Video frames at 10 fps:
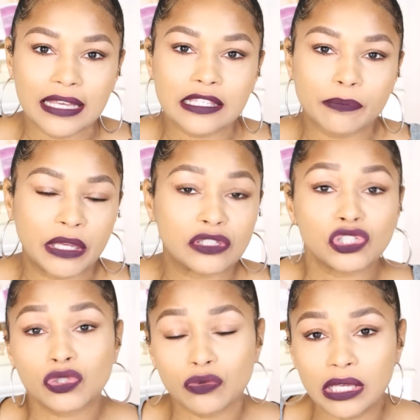It's a bit
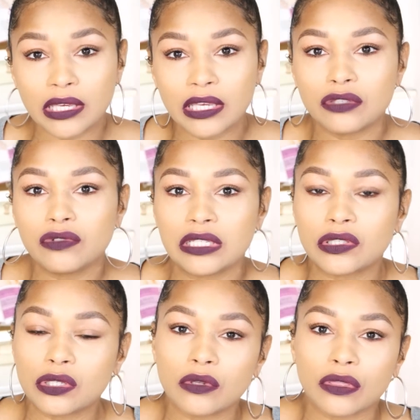streaky. You need
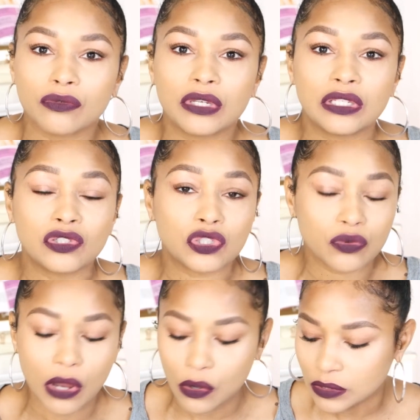two to three
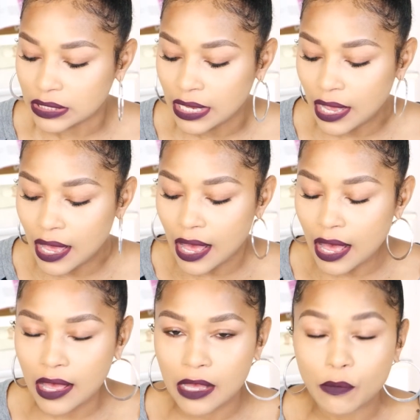strokes
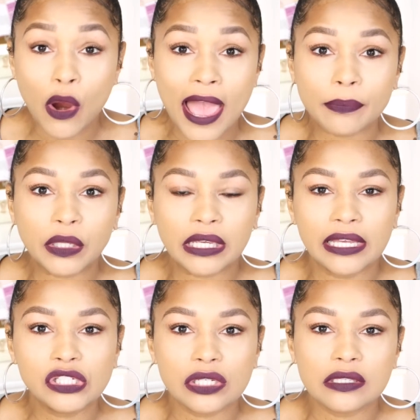um, or
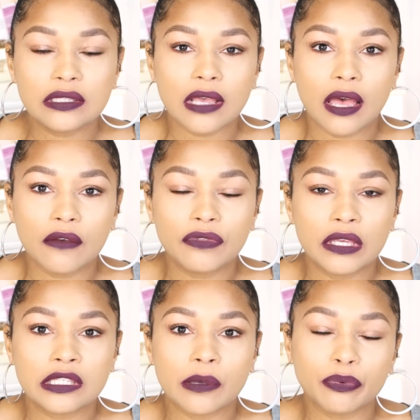applications of
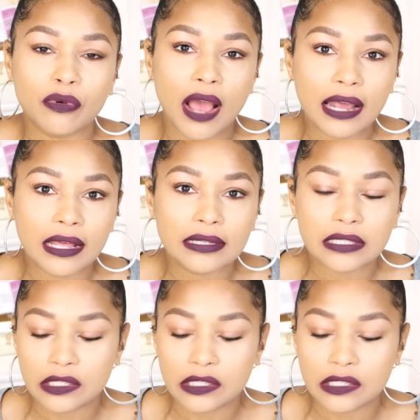this product.